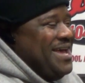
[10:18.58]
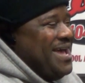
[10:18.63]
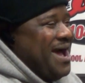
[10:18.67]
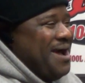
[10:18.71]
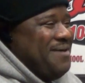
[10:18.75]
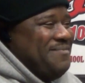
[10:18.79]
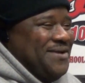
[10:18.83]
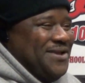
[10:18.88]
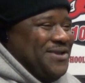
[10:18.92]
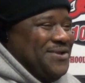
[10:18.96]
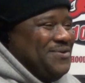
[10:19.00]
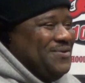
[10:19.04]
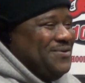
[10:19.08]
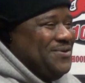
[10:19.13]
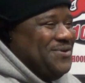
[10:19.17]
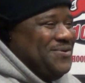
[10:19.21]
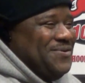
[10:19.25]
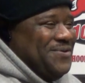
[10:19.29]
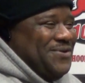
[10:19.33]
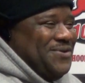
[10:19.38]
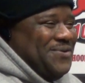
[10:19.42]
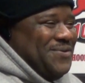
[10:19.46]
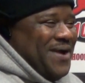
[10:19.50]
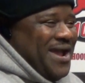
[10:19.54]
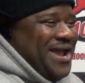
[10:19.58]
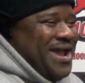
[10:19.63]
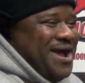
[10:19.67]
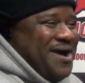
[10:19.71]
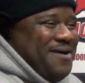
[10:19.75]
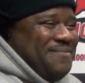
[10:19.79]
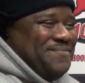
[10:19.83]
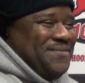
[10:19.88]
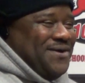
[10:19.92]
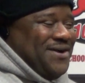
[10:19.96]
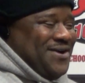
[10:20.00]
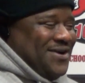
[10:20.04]
I mean, you
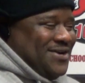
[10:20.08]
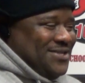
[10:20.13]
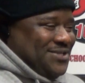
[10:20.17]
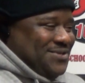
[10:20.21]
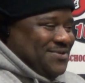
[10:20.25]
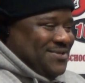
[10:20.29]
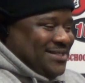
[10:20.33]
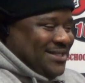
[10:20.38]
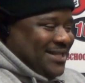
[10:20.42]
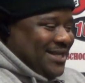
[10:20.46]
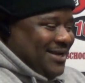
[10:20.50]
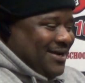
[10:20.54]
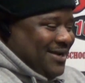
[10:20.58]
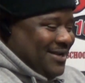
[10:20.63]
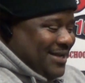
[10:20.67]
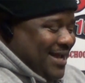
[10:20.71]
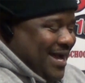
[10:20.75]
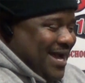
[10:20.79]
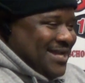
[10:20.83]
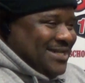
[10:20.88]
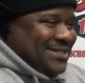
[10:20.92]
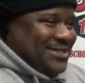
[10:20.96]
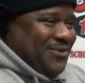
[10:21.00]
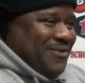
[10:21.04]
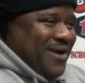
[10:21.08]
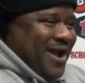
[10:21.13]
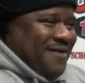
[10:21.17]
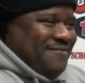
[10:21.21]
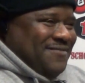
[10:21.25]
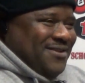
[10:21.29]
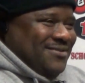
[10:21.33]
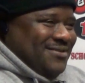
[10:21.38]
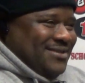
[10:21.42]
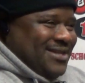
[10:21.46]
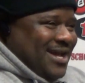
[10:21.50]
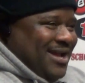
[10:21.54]
amp because you see a nice
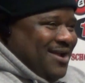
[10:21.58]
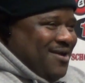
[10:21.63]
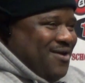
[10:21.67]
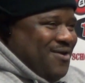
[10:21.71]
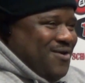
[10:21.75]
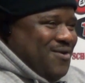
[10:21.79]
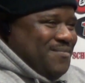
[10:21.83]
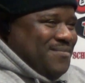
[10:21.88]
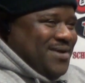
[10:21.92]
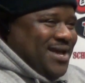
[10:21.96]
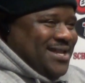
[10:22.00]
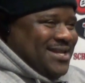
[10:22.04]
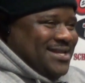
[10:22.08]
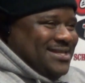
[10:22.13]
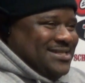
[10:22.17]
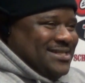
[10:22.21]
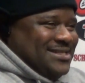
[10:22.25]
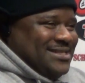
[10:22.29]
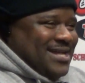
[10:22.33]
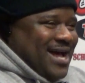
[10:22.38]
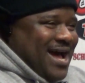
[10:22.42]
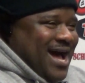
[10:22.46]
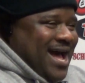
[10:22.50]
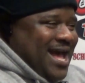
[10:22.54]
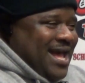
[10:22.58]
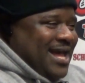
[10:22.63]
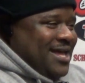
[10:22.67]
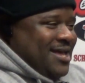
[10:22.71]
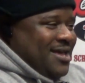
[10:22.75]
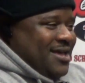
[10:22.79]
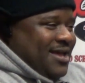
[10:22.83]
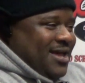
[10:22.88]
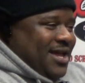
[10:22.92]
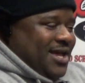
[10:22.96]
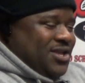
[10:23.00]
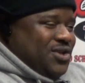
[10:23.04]
graphic and you're like, oh man, this is hot.
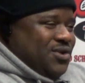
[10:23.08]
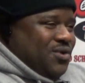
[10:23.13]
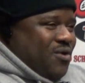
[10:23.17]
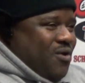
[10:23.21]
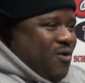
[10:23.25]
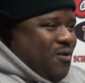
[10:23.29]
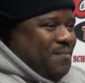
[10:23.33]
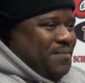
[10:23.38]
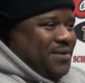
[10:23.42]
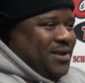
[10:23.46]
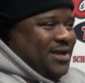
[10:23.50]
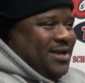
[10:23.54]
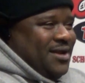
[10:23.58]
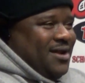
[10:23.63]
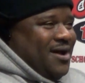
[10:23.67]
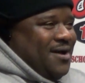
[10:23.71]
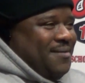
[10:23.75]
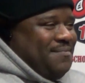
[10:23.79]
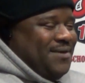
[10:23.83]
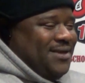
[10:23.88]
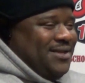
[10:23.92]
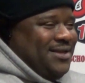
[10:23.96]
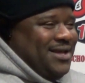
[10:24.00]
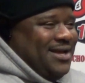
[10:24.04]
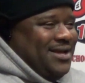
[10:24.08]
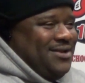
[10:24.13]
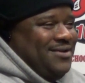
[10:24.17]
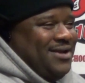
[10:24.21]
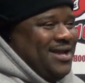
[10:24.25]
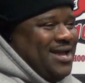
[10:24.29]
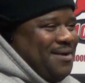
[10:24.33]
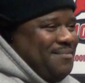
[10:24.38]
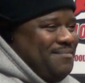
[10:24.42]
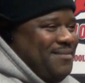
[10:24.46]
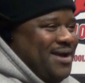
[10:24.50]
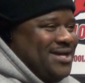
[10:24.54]
And you open it up and then you
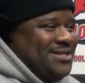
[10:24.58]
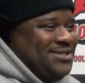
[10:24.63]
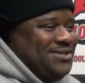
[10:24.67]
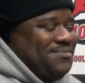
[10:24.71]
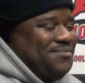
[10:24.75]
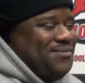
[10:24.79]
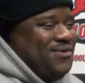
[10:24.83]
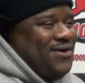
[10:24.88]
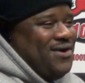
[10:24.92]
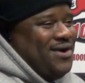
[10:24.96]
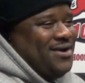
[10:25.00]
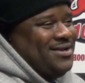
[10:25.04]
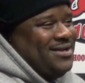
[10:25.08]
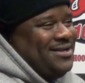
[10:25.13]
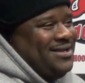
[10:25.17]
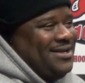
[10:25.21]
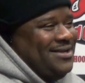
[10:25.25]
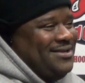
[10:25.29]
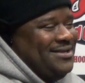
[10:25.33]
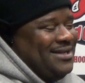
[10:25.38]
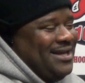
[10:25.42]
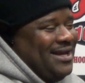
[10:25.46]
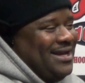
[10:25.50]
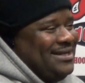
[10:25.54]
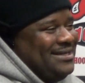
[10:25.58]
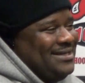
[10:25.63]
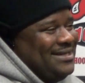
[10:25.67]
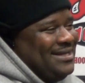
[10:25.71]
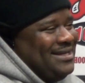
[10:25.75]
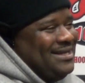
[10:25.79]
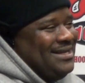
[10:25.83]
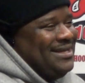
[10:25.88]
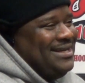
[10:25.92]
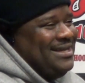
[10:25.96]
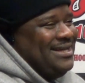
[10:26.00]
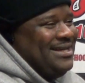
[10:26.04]
got Magic Marker and then you're like,
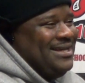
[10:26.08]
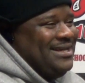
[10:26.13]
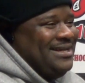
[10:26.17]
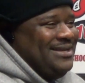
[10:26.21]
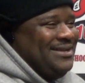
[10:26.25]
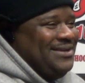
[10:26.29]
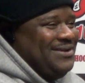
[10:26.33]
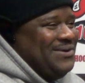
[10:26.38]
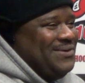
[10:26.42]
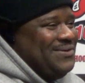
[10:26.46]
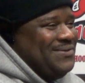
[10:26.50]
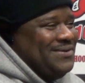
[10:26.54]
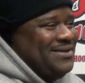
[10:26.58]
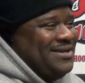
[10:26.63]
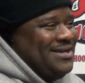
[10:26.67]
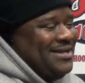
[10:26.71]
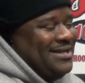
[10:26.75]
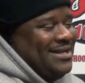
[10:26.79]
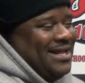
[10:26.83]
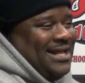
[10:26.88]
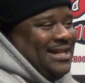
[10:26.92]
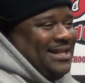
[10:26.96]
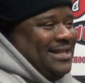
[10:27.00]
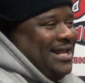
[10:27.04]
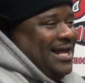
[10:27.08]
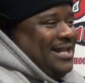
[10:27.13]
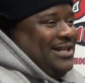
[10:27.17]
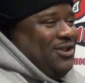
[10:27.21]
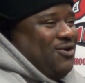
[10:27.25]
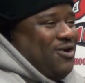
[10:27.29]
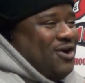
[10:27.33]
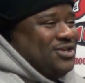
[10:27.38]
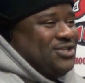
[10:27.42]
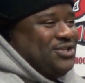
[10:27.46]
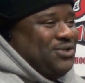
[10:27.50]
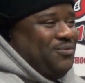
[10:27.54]
man, you know, that
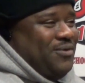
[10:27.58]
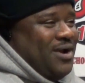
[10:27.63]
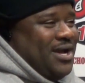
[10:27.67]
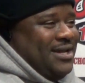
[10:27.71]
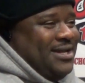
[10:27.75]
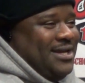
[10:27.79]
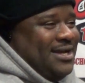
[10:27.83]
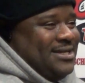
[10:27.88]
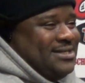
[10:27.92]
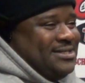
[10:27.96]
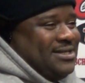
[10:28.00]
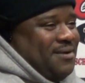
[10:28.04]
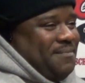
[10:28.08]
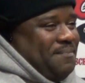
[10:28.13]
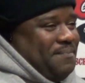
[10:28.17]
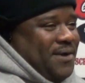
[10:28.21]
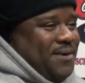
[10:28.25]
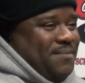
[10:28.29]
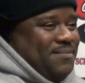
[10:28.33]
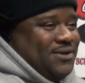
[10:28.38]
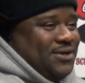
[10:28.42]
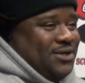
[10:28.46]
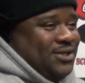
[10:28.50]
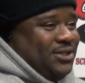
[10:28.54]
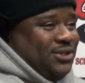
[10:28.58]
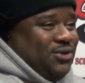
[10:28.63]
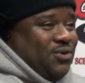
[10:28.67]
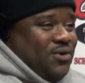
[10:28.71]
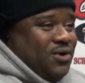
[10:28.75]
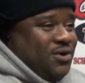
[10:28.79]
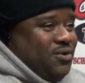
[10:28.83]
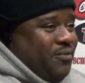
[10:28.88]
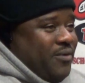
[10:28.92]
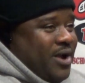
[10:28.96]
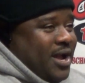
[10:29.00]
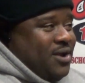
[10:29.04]
lost you right there. Some people will
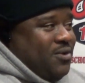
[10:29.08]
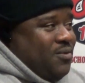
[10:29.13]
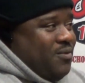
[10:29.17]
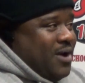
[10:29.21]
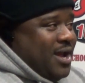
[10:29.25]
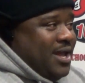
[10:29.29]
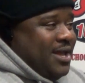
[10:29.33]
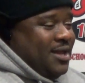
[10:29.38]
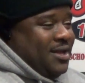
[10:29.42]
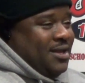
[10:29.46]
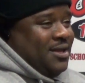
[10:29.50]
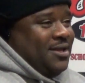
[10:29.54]
throw it right away.